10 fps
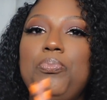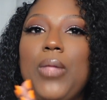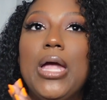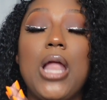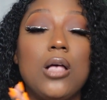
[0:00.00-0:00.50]

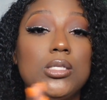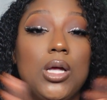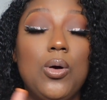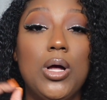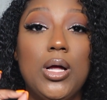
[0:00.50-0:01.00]
And
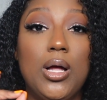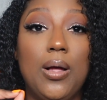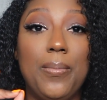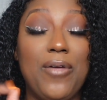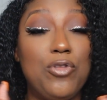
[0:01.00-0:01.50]
also,
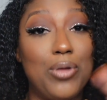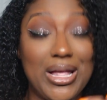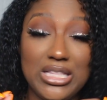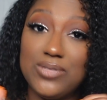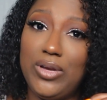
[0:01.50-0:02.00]
if you like
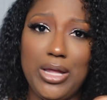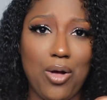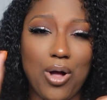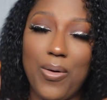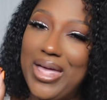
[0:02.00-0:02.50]
this video,
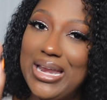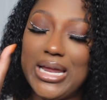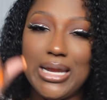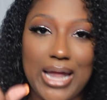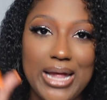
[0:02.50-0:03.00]
go ahead
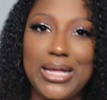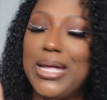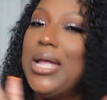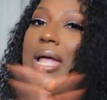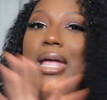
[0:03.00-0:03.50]
and like it
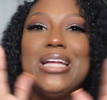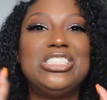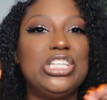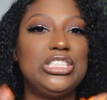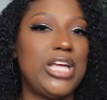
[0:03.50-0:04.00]
and
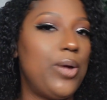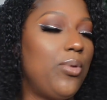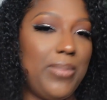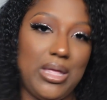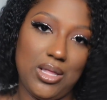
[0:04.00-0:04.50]
chit chat with
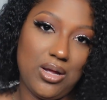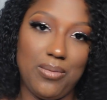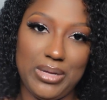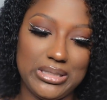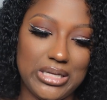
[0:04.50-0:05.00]
me in the
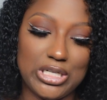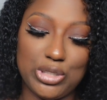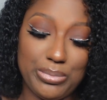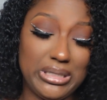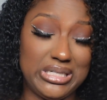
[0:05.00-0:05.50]
comment section,
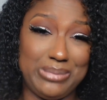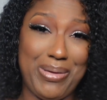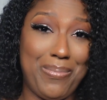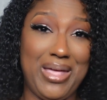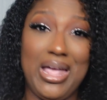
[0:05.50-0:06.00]
because
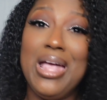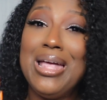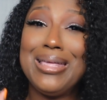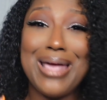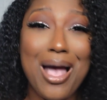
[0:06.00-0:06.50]
baby,
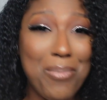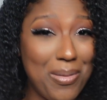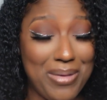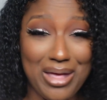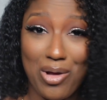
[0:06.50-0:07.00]
y'all be
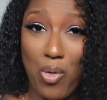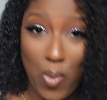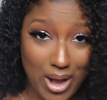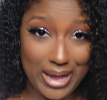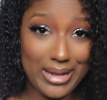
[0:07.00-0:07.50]
being
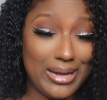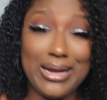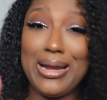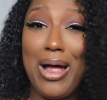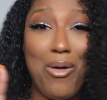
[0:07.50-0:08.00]
quiet
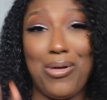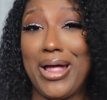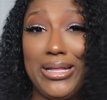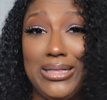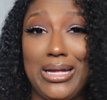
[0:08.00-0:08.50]
and I don't
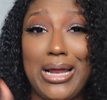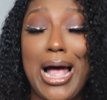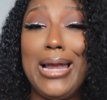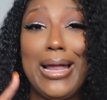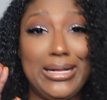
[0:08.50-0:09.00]
like that.
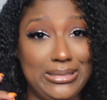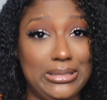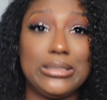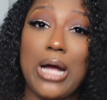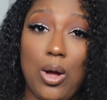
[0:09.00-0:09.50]
I likes to
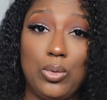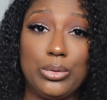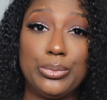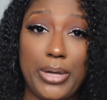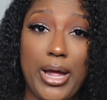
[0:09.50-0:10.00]
talk,
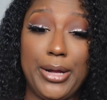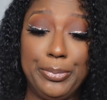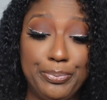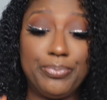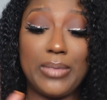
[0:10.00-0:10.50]
okay?
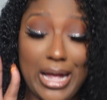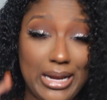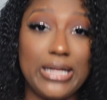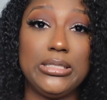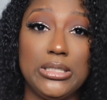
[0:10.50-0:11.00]
I
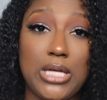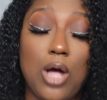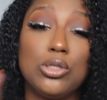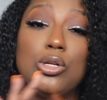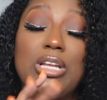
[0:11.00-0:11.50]
likes to
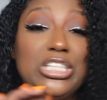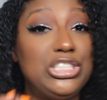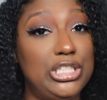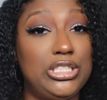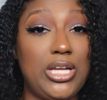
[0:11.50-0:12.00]
talk, so let's
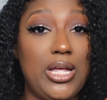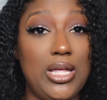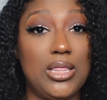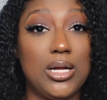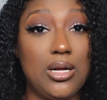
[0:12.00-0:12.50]
chit chat
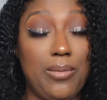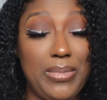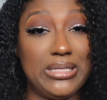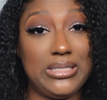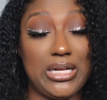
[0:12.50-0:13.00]
in the
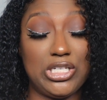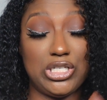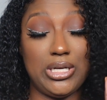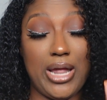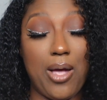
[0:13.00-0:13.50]
comment
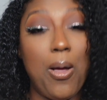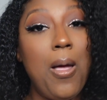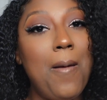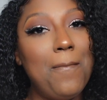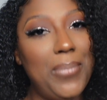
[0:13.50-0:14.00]
section down
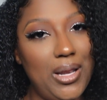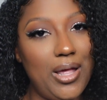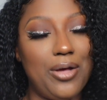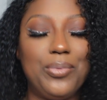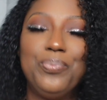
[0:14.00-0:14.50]

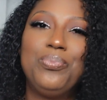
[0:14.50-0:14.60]
below.